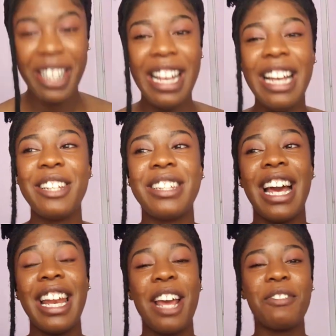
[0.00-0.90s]
To
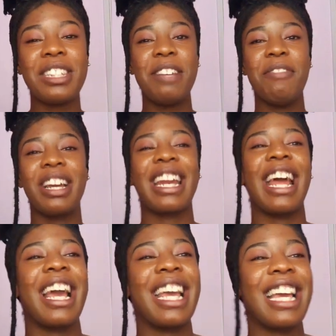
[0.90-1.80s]
tell me, if you see me
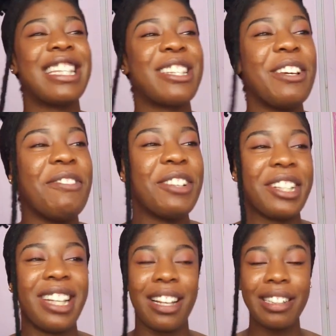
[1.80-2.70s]
crying, I get so
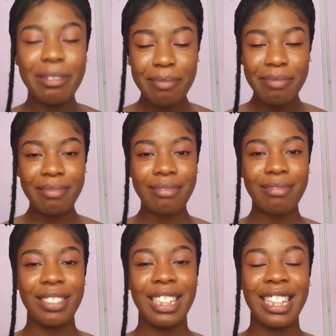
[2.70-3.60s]
emotional.
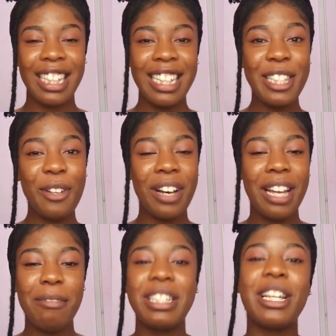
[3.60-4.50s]
So,
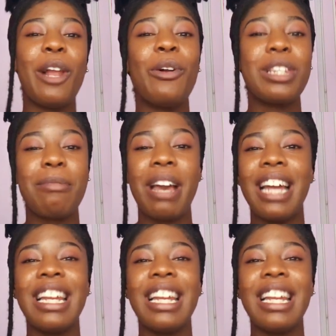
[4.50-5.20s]
and Michelle holds my hand.